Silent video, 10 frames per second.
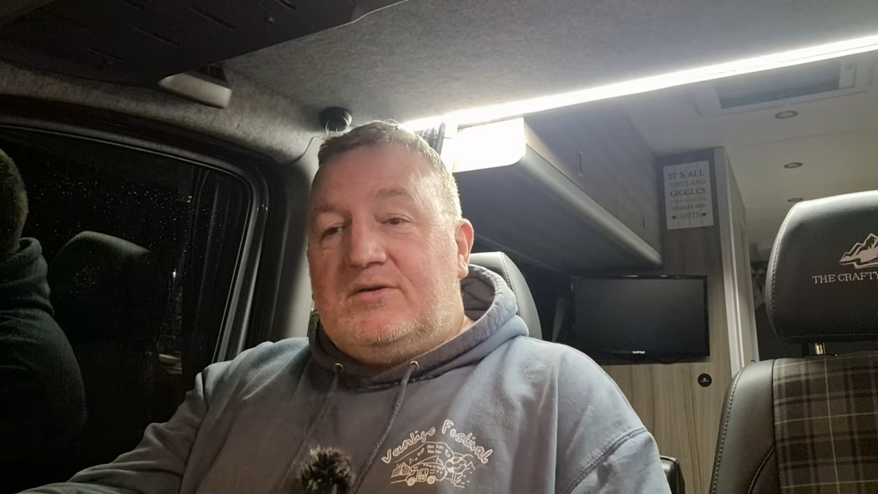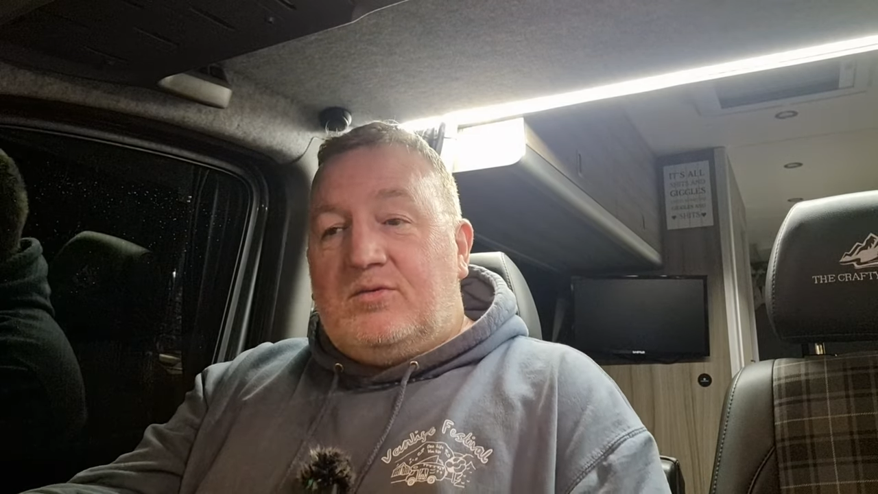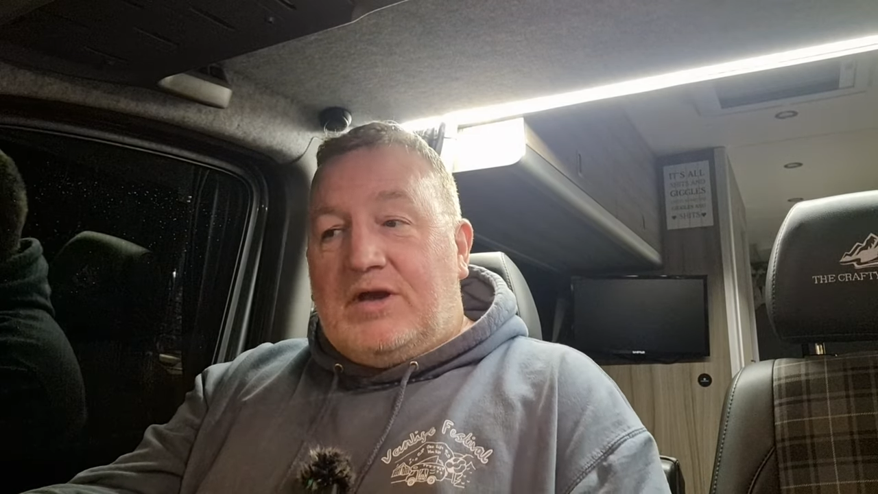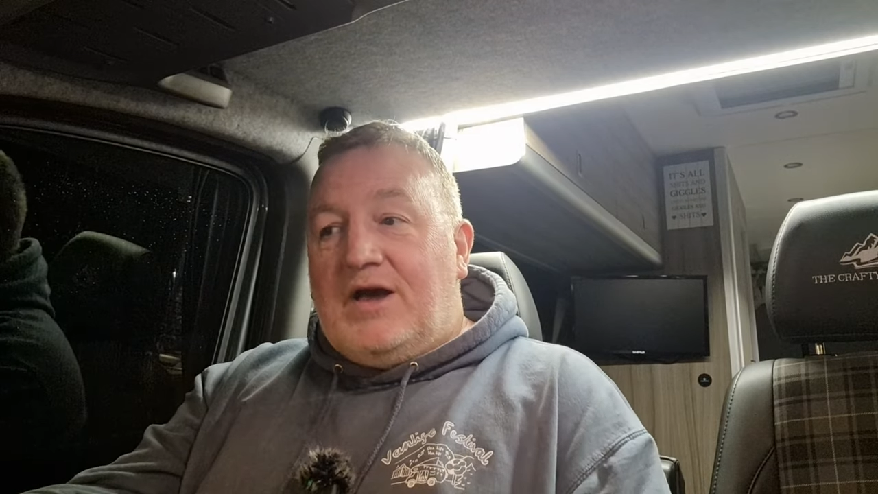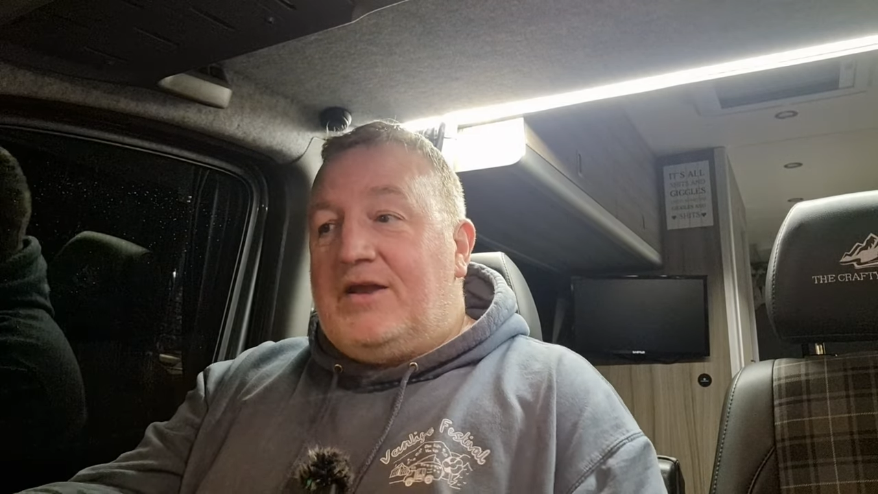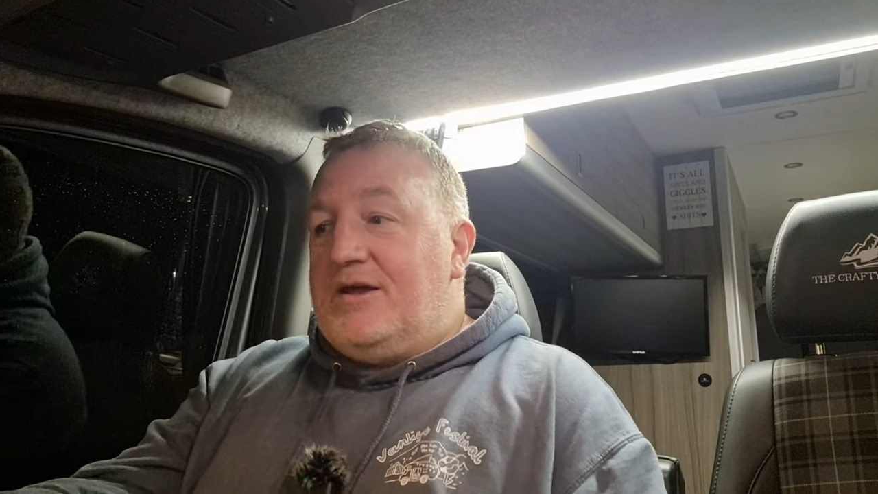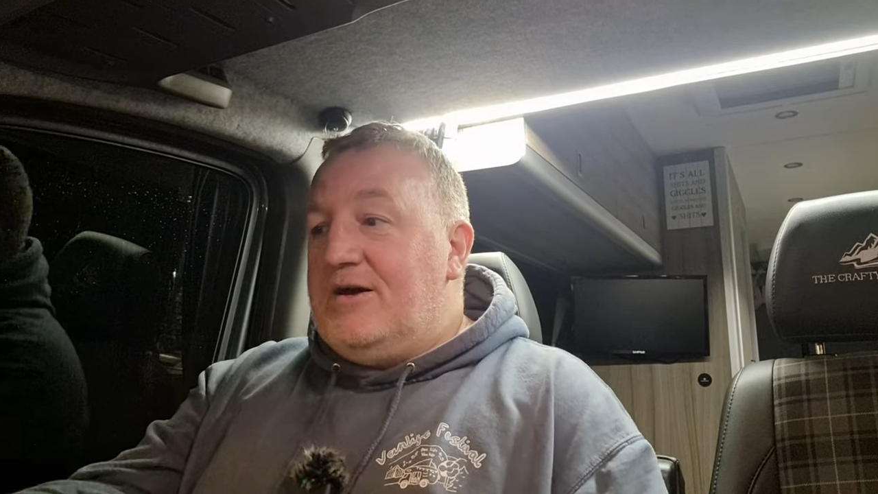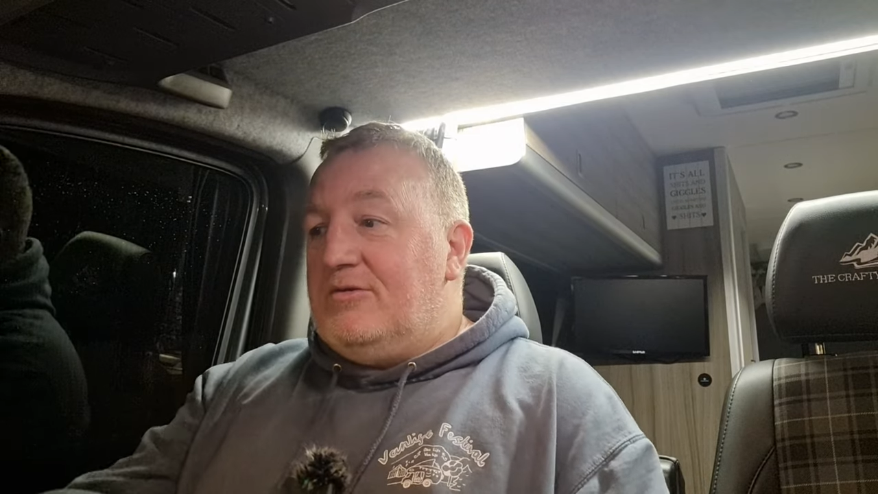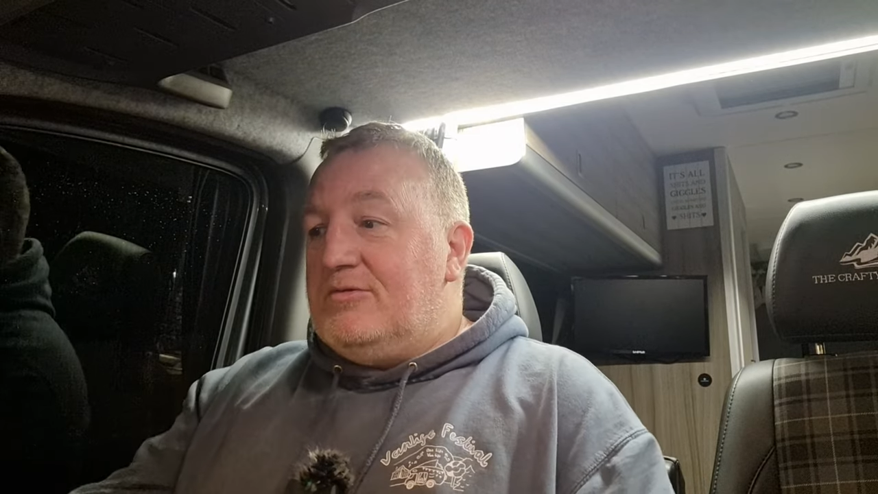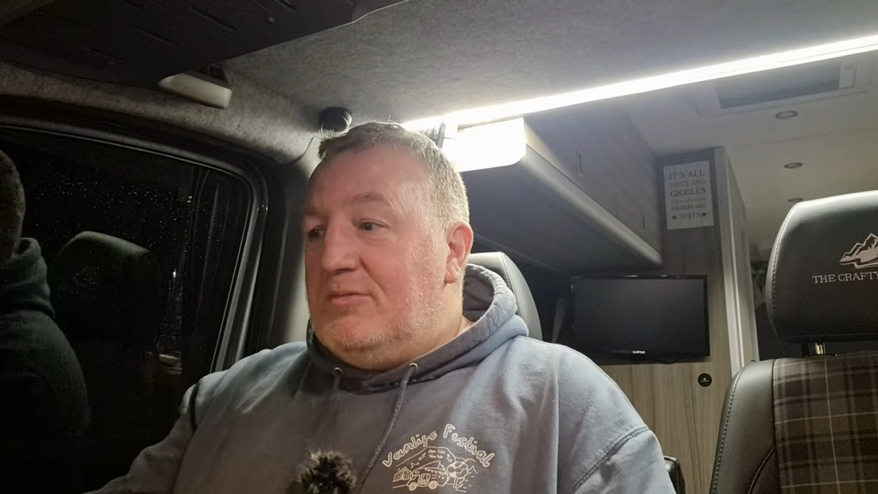We are
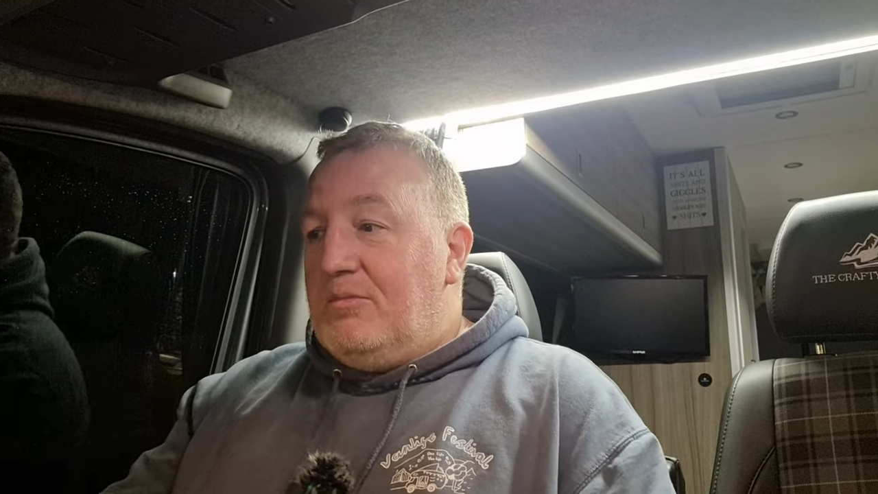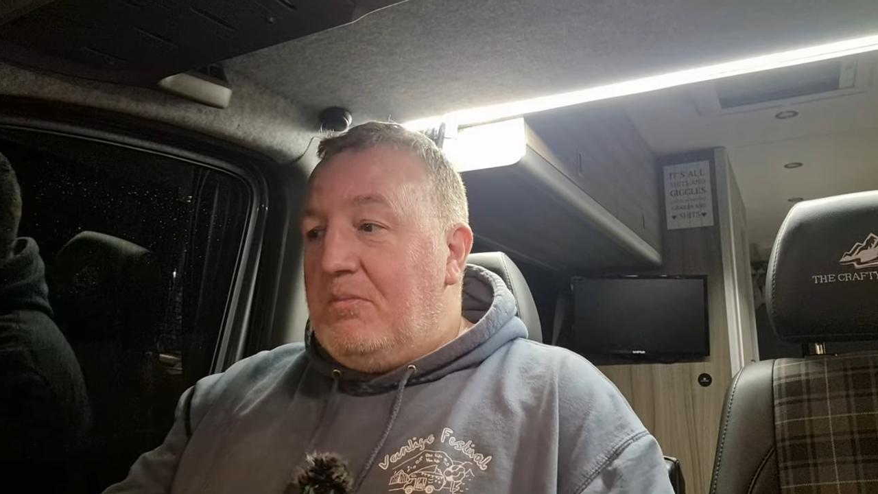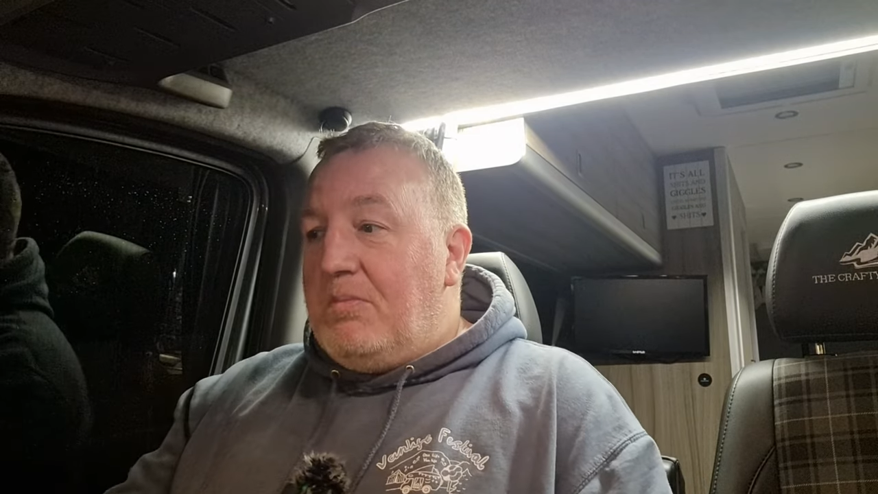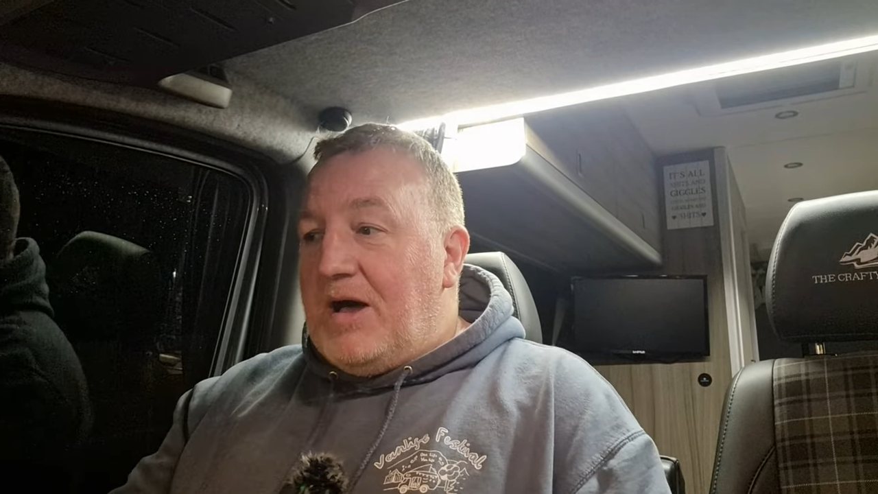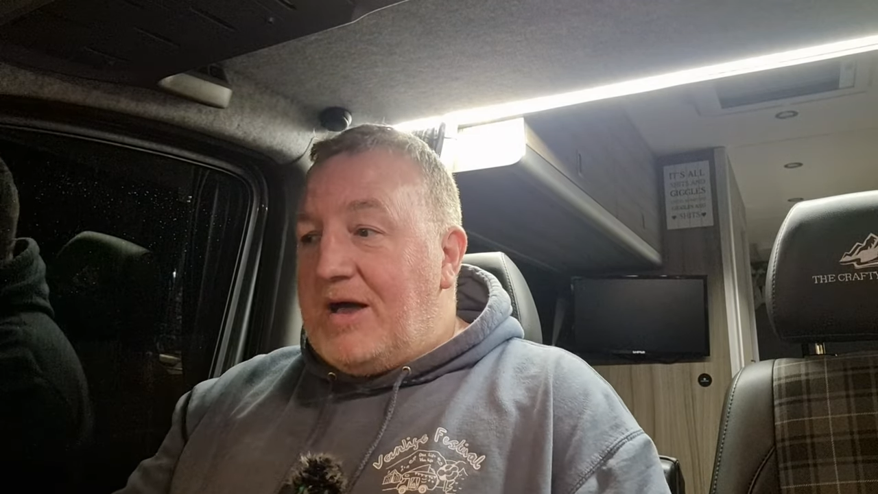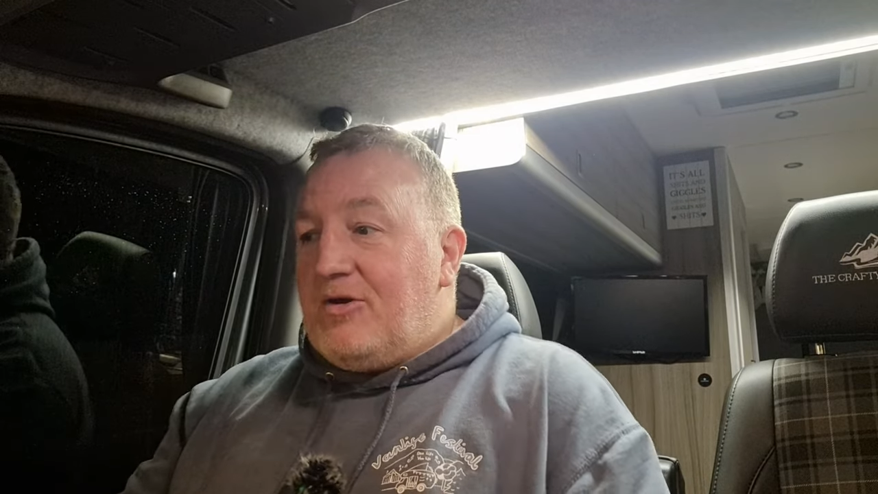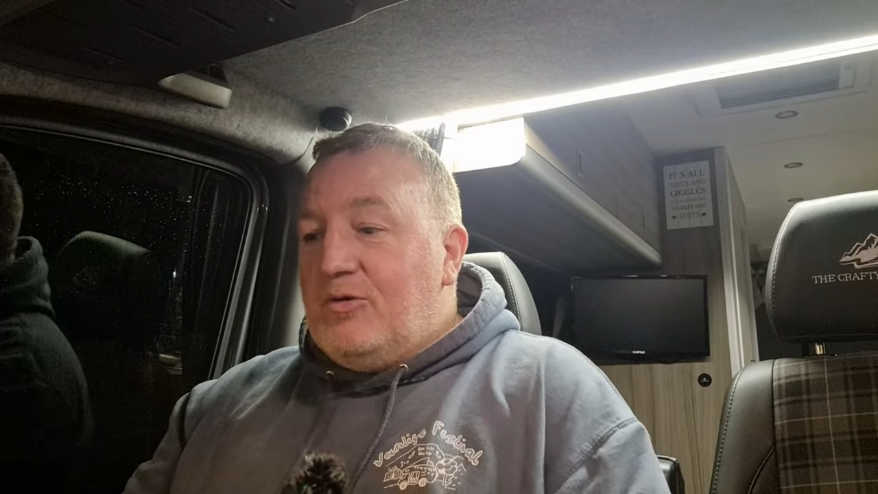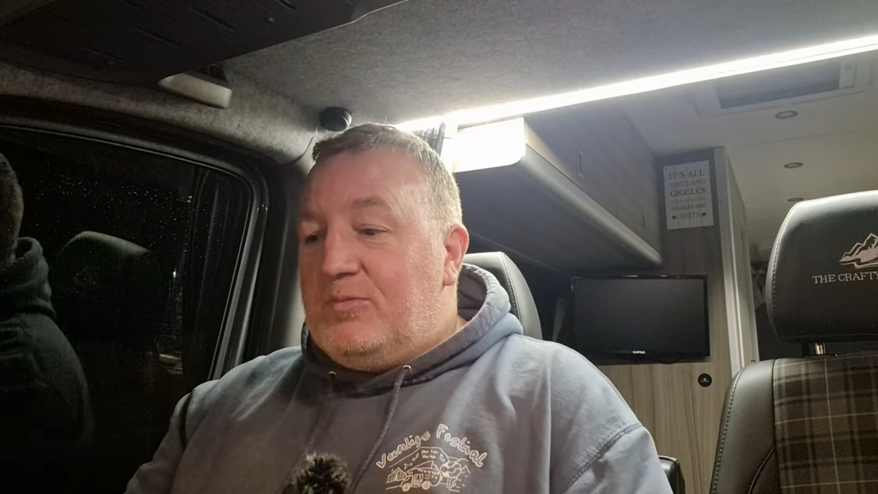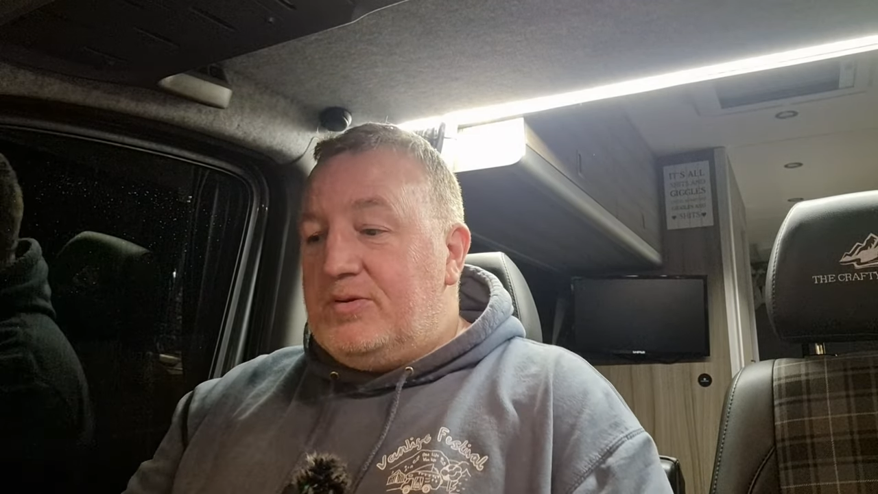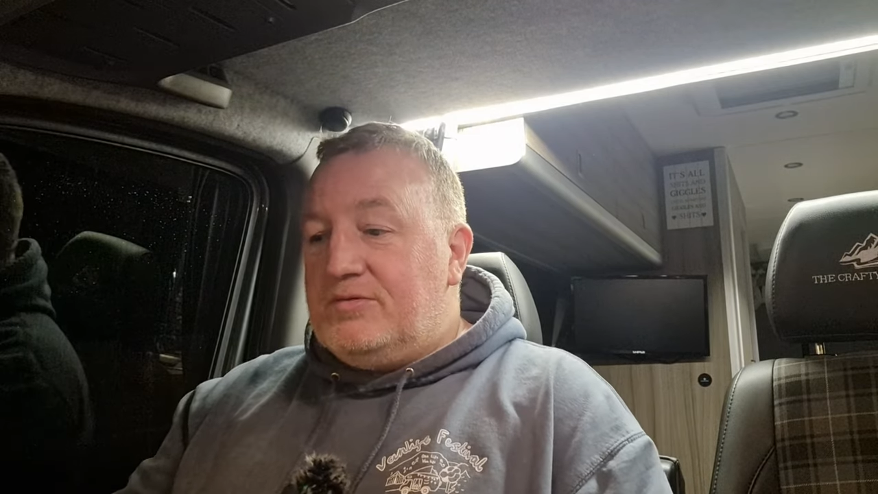now back
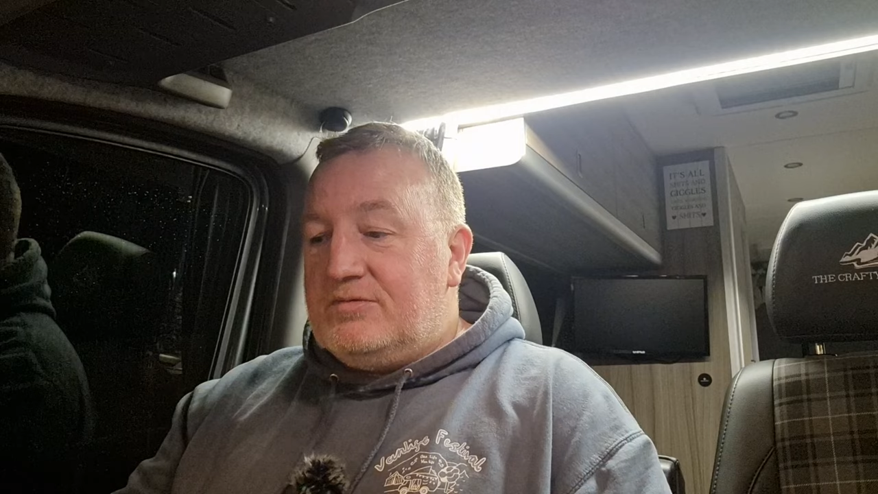up